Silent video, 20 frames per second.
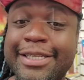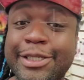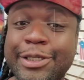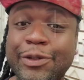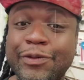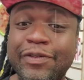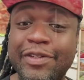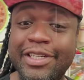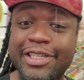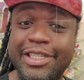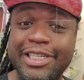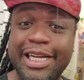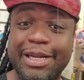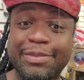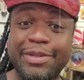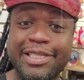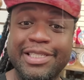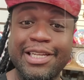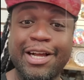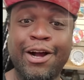This souvenir
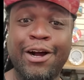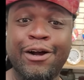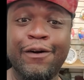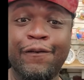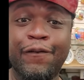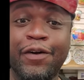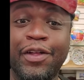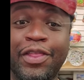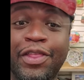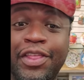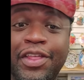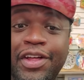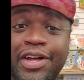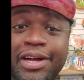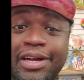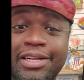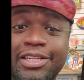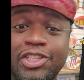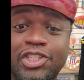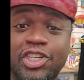shop is off
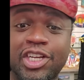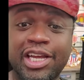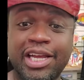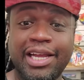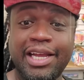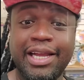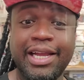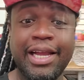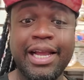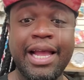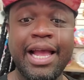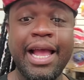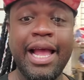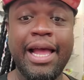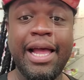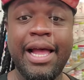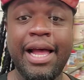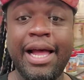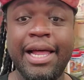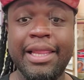the chain.
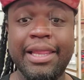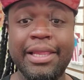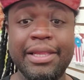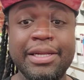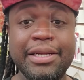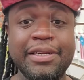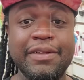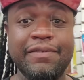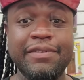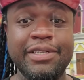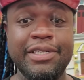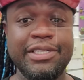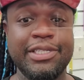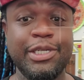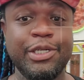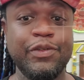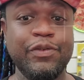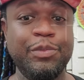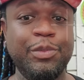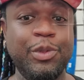I love
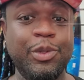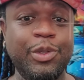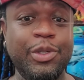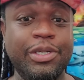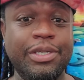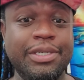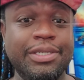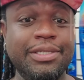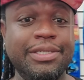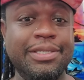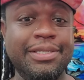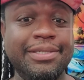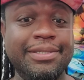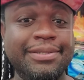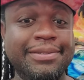these surfboards.